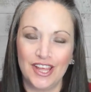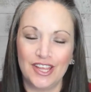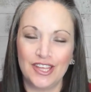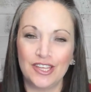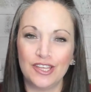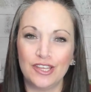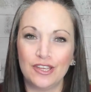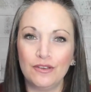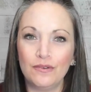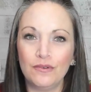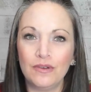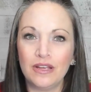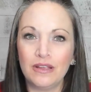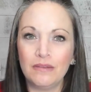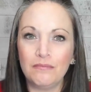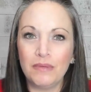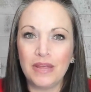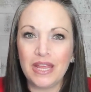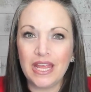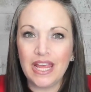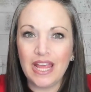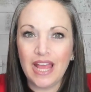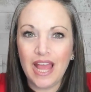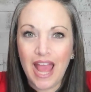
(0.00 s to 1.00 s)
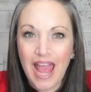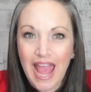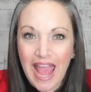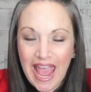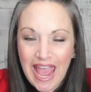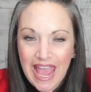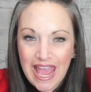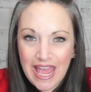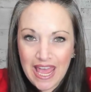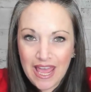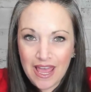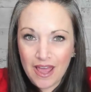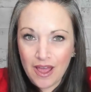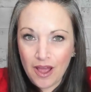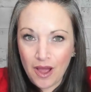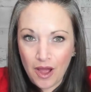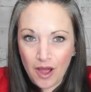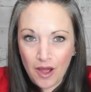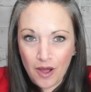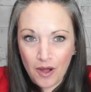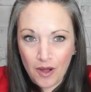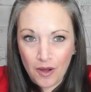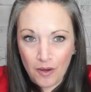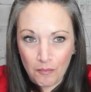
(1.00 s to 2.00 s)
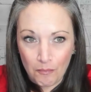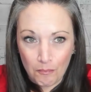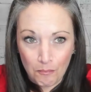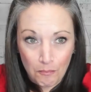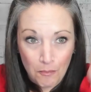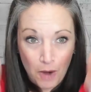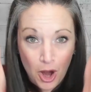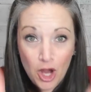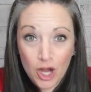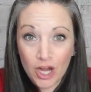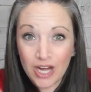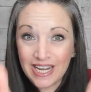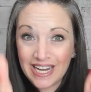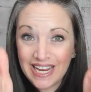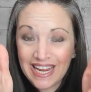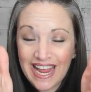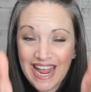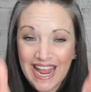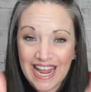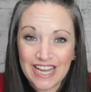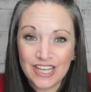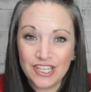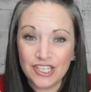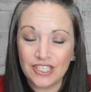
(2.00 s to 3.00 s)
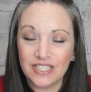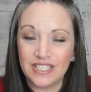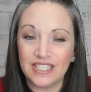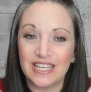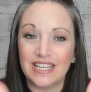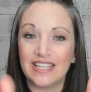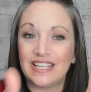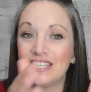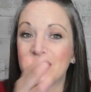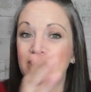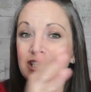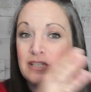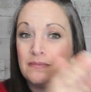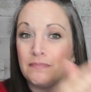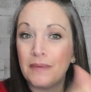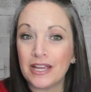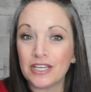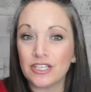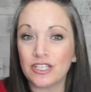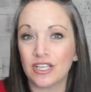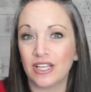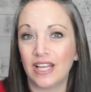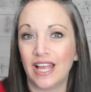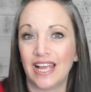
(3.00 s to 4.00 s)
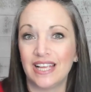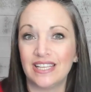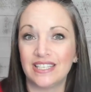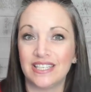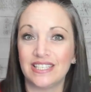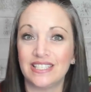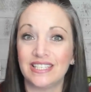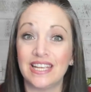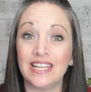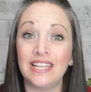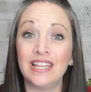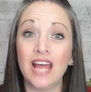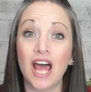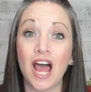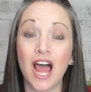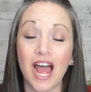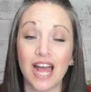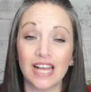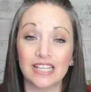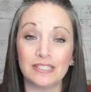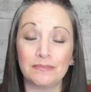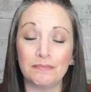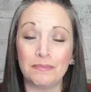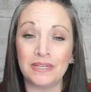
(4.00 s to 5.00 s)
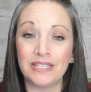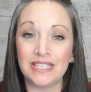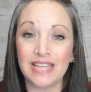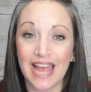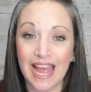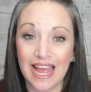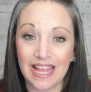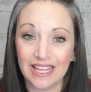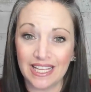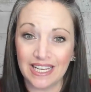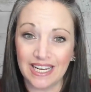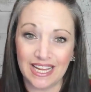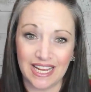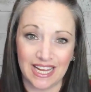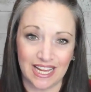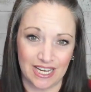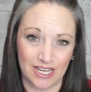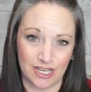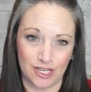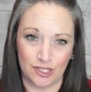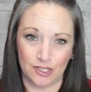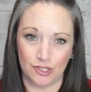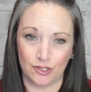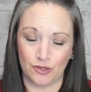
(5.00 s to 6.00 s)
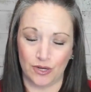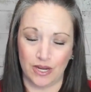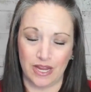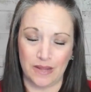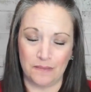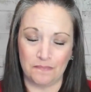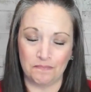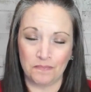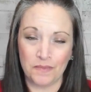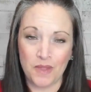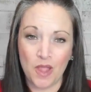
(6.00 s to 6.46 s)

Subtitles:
You can be a marketing agency that specializes in the hospitality industry,